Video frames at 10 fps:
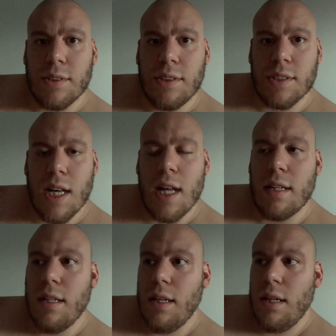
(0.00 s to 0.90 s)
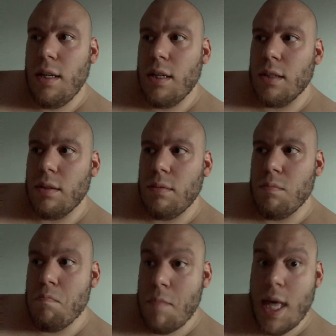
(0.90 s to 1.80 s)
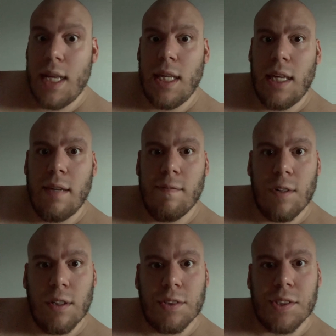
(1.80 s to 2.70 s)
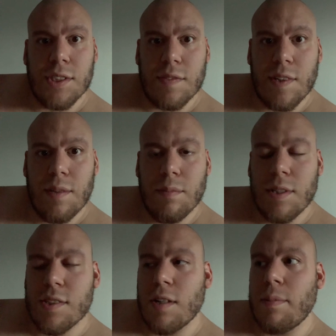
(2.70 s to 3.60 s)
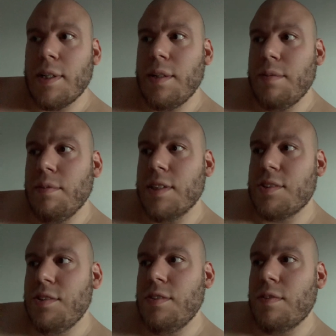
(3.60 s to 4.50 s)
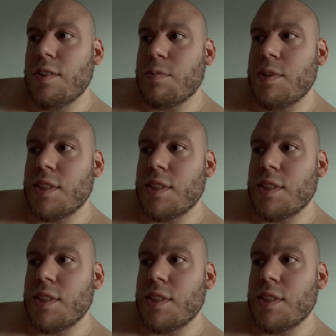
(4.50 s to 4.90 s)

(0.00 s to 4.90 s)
he's got, many versions of him because everybody likes to do a version.